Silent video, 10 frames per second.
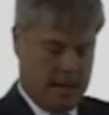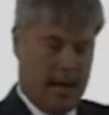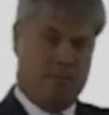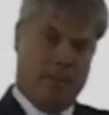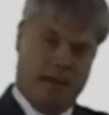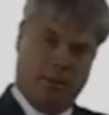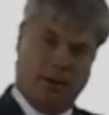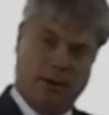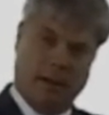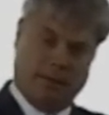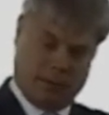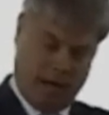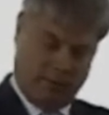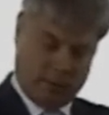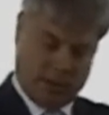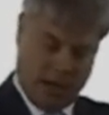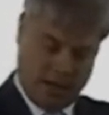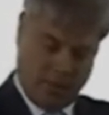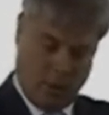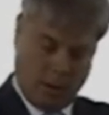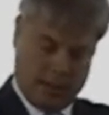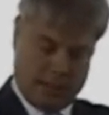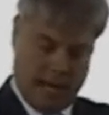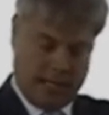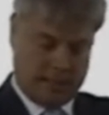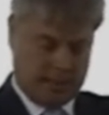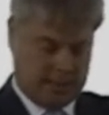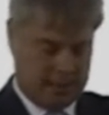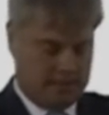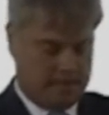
and a member of several charitable organizations,